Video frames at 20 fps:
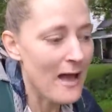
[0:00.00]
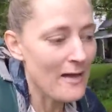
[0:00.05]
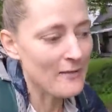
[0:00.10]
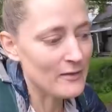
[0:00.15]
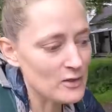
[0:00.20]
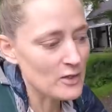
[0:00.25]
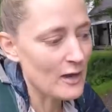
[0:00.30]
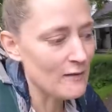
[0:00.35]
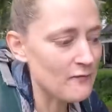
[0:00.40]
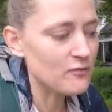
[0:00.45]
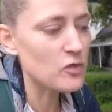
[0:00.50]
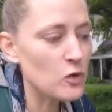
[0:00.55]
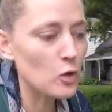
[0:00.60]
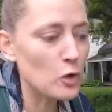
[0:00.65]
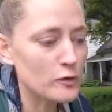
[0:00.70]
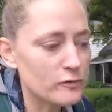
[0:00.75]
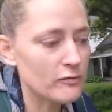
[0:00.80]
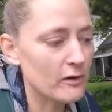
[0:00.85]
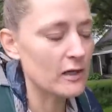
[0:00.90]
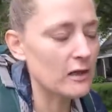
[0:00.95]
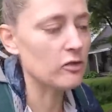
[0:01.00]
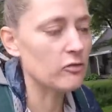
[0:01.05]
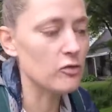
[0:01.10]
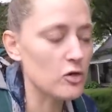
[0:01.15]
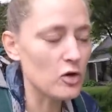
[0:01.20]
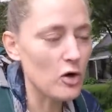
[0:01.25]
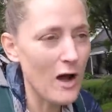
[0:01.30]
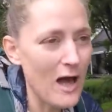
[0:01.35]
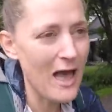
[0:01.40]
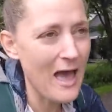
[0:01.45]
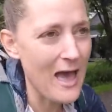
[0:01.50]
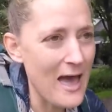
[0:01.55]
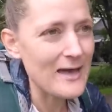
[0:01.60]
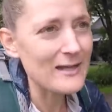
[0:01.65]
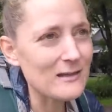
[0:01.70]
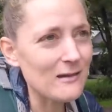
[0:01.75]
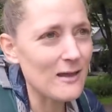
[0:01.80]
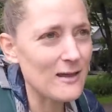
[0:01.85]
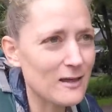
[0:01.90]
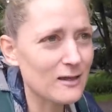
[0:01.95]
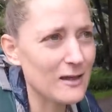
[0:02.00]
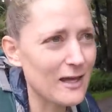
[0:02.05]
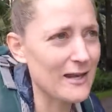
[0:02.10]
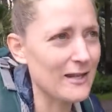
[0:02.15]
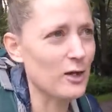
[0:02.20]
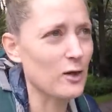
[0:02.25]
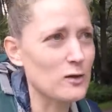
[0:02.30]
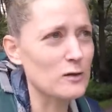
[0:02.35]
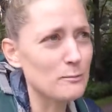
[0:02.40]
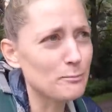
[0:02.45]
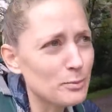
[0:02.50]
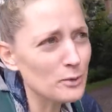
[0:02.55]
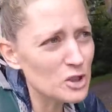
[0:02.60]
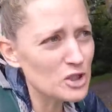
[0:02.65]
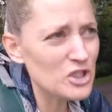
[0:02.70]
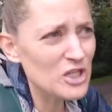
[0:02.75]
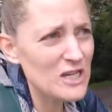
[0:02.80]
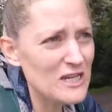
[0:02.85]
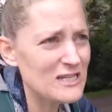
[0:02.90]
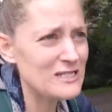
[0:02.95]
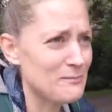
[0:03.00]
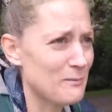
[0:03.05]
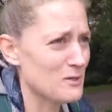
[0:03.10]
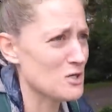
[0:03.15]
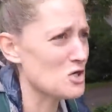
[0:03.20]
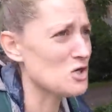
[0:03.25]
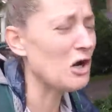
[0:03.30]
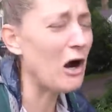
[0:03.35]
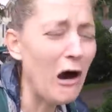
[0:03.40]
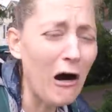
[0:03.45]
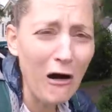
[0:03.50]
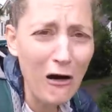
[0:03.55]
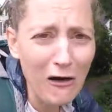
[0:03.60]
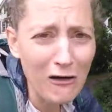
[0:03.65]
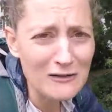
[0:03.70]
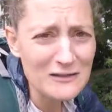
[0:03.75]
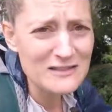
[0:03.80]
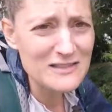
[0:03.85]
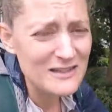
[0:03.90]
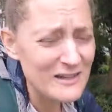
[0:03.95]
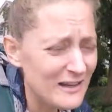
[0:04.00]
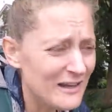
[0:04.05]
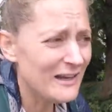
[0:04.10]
And then you have thoughts running through your head like, can I go in the bushes? But you can't.